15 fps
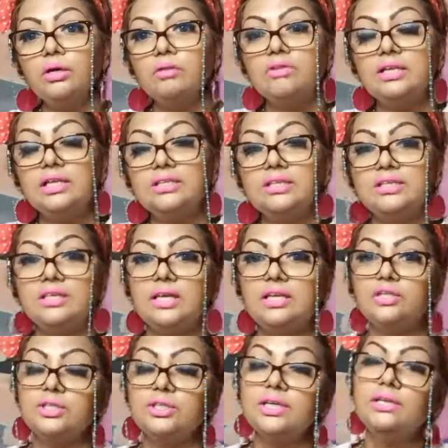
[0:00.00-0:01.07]
releasing the
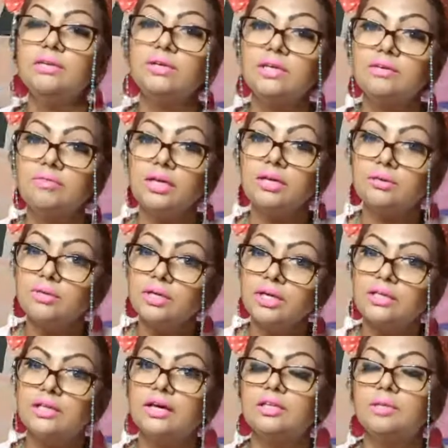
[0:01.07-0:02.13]
energy and you're giving
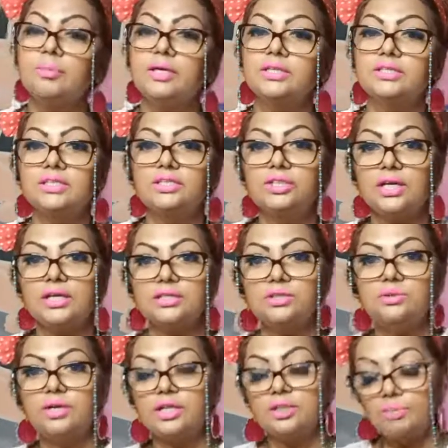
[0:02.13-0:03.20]
the other person a chance
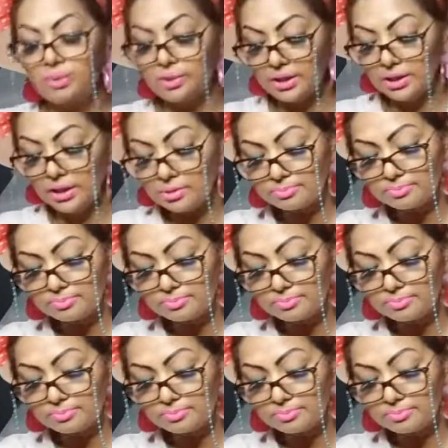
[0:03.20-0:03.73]
to explore their